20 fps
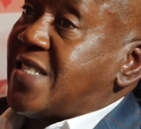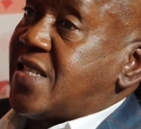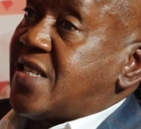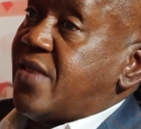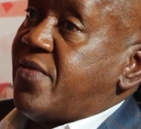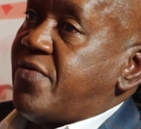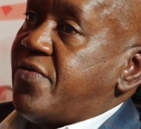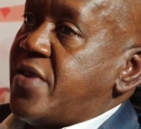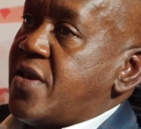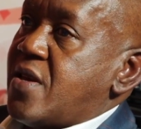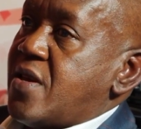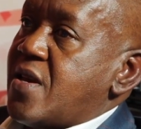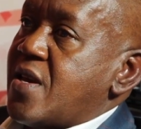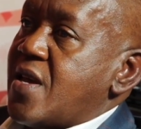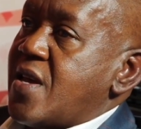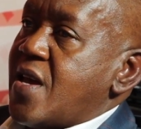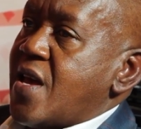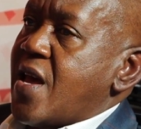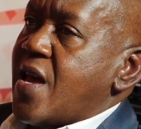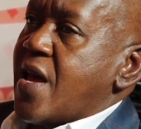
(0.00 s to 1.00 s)
TV
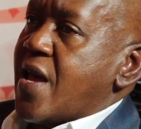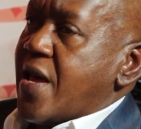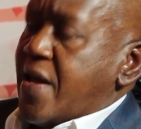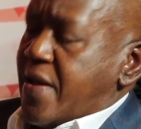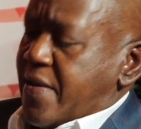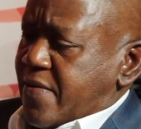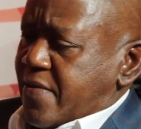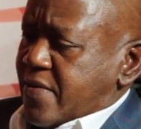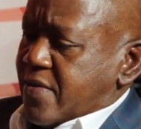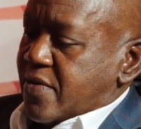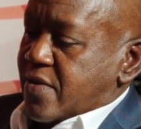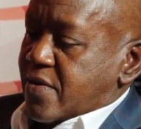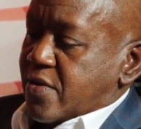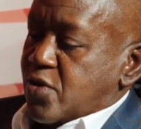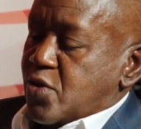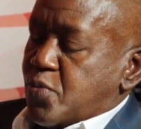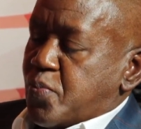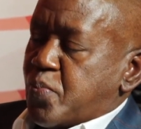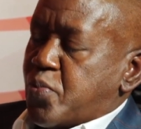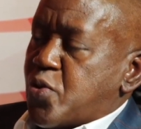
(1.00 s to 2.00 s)

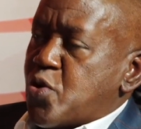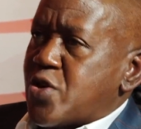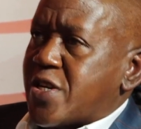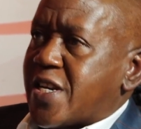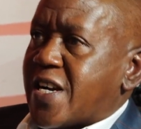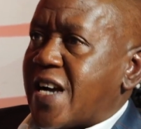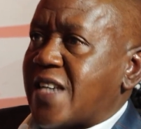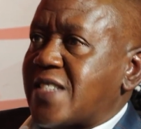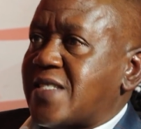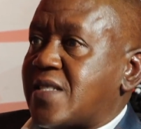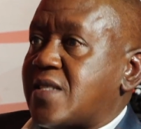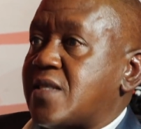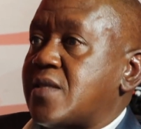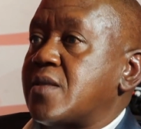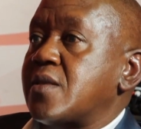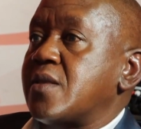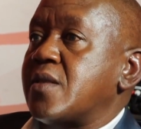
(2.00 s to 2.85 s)
broadcasts